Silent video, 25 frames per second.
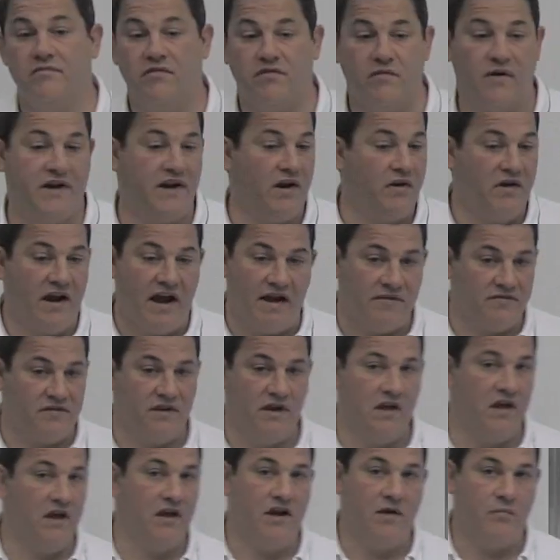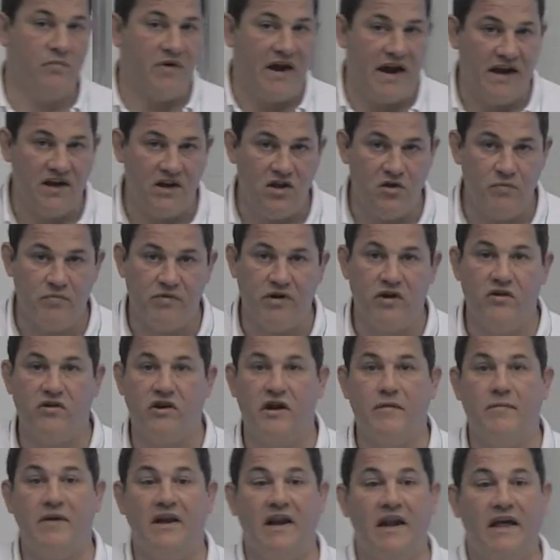so I don't have to learn a brand new
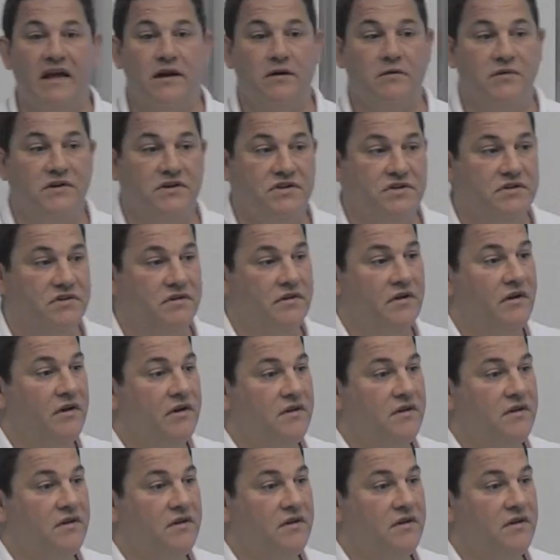programming language